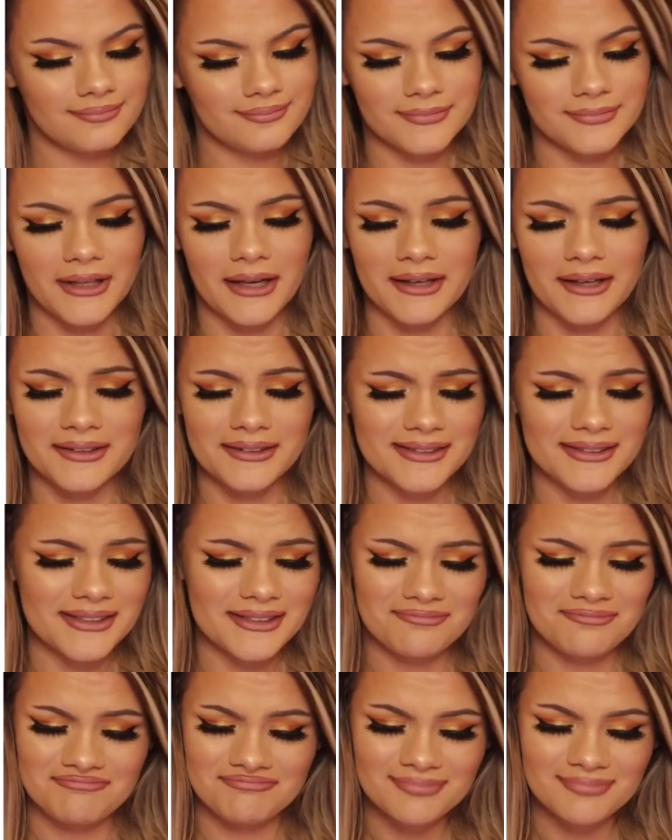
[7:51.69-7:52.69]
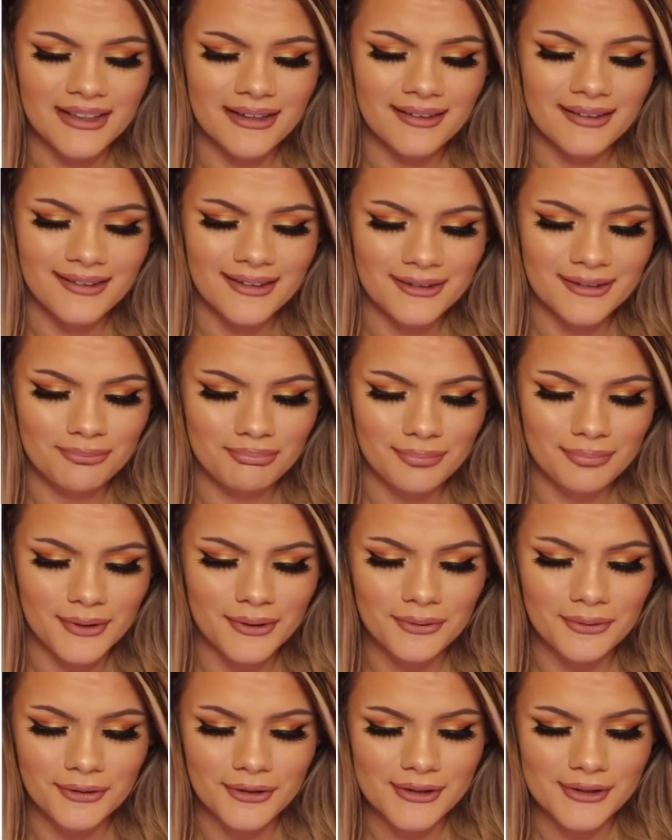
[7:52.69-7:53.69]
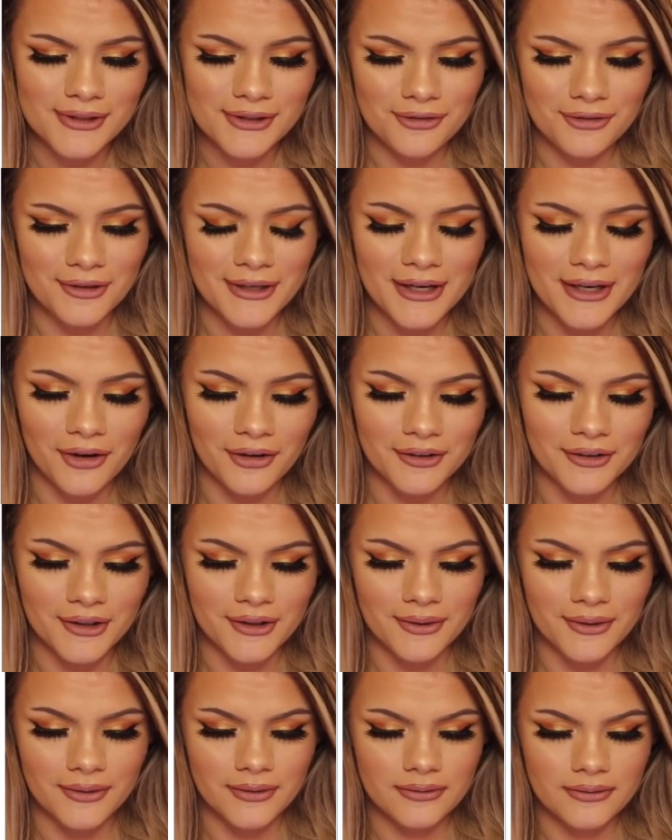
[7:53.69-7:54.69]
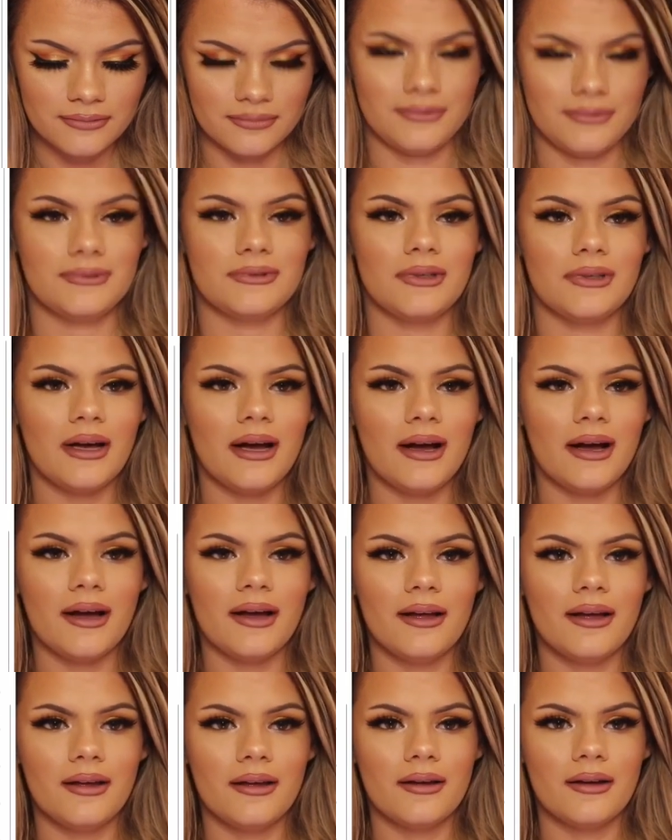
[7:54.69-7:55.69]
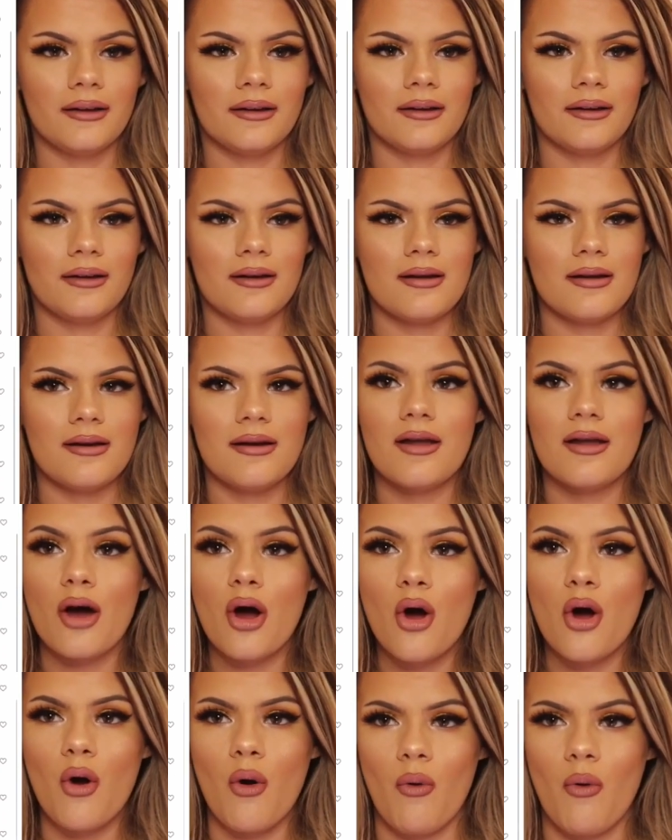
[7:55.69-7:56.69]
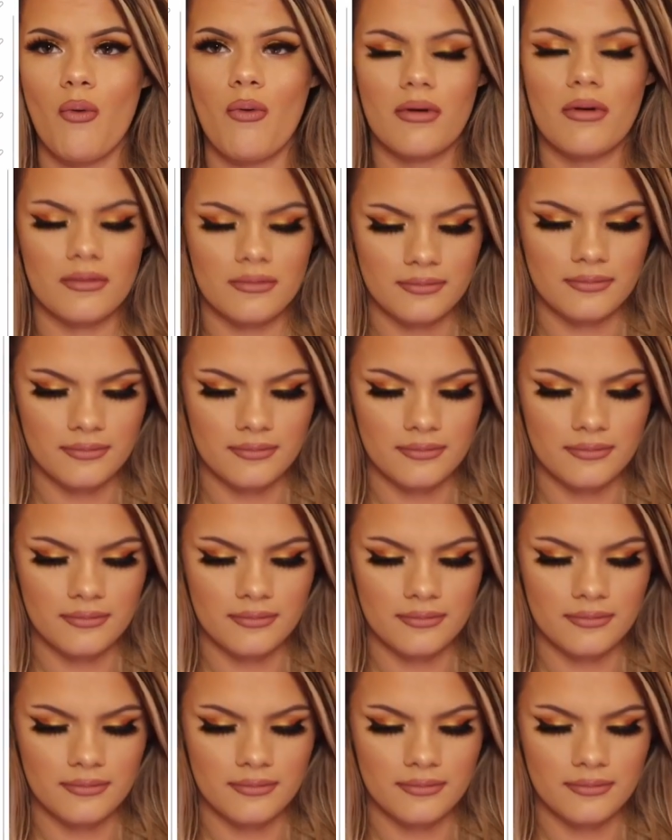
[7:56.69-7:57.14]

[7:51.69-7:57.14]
Thanks. Blue looks great on you. I know.